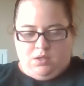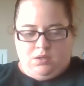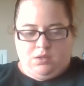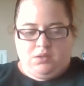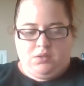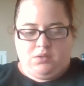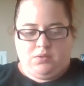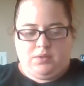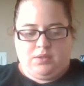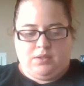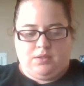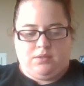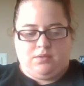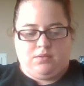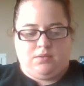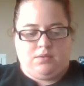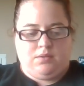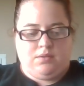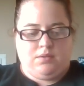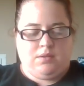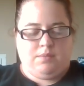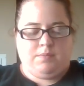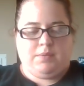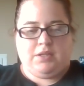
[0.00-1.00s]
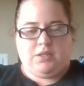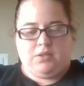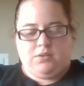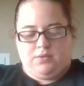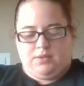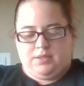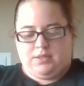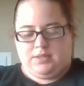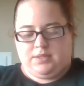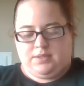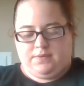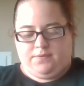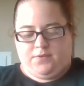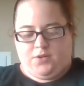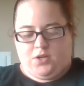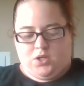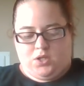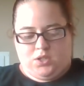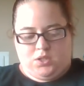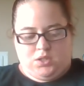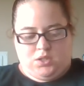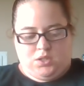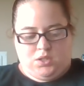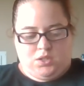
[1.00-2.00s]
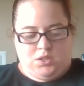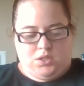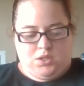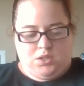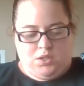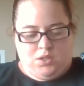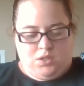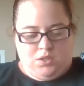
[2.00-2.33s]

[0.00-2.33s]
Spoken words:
You know what? Let me do this first.